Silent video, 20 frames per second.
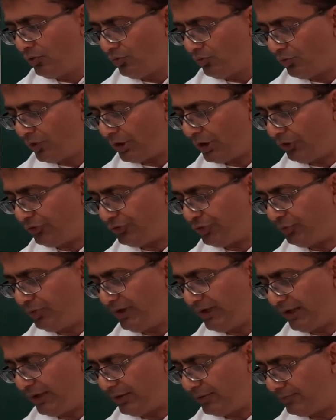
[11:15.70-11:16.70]
What is to
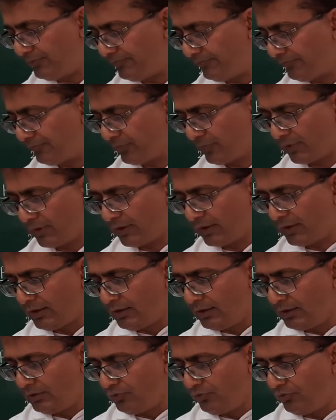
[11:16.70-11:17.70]
be done?
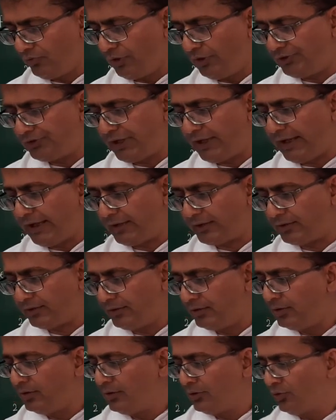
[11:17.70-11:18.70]
We will take
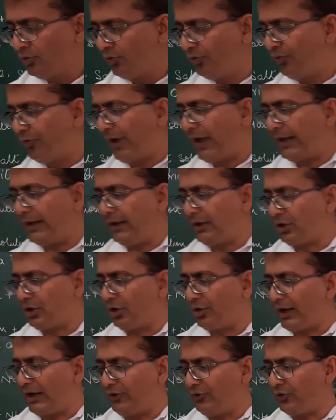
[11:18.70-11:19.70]
ferric
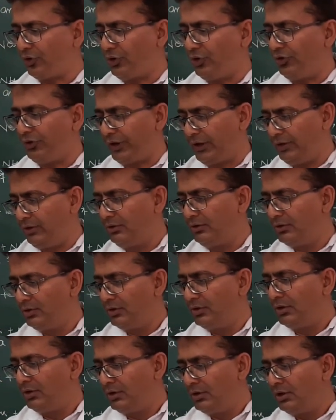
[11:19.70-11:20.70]
chloride solution
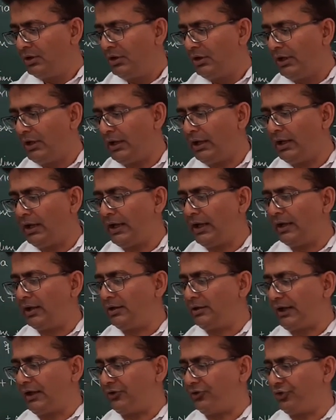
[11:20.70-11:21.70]
in
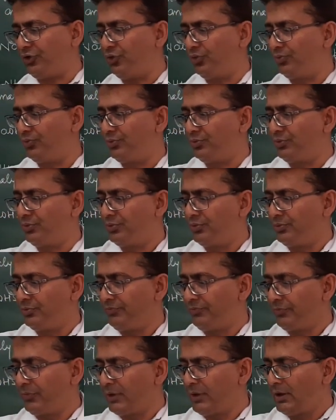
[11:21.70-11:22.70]
a test tube.
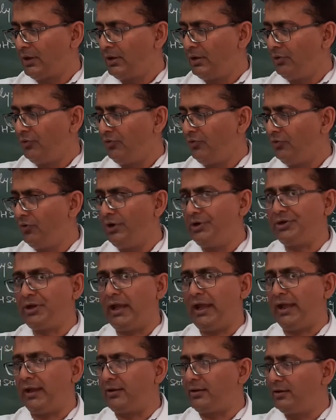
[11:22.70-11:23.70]
We will
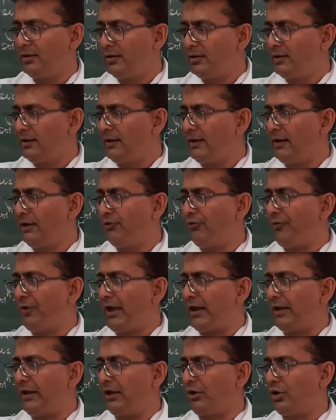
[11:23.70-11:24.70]
take a
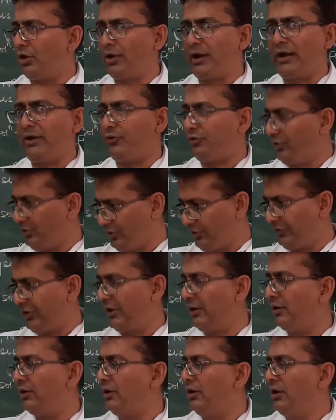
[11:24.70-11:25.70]
ferric chloride
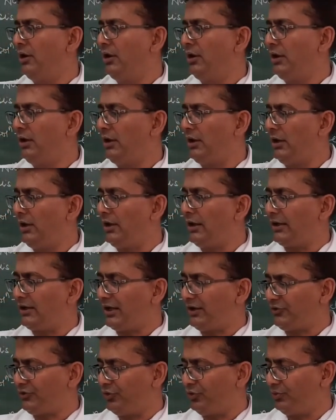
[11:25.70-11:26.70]
solution in a
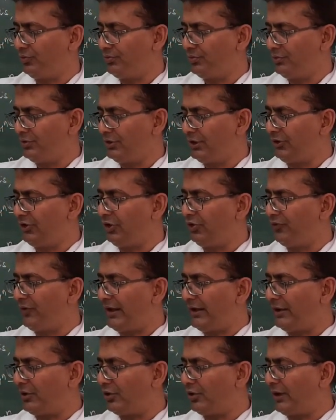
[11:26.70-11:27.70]
test tube. This is
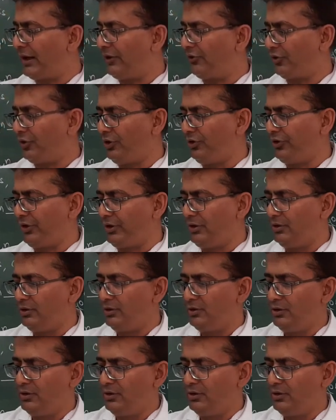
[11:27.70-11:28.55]
ferric chloride solution.